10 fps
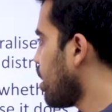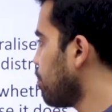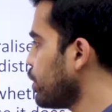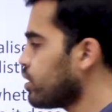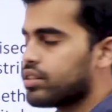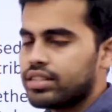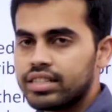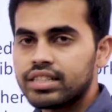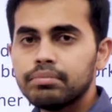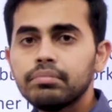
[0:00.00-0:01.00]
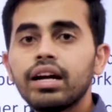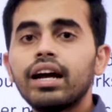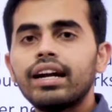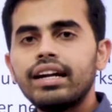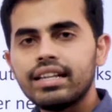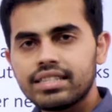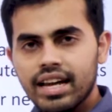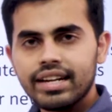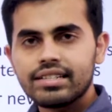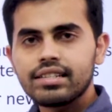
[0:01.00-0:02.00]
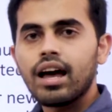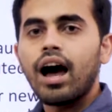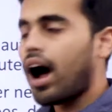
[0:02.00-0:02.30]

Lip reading: computer system decides